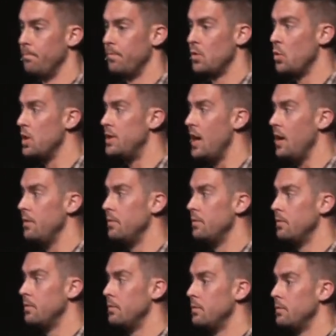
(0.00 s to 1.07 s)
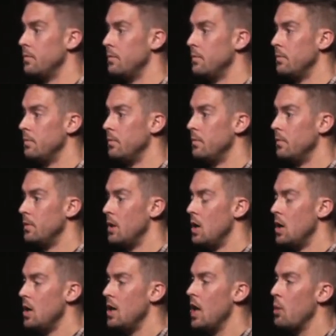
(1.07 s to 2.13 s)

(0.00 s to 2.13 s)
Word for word: That's what he said. Now,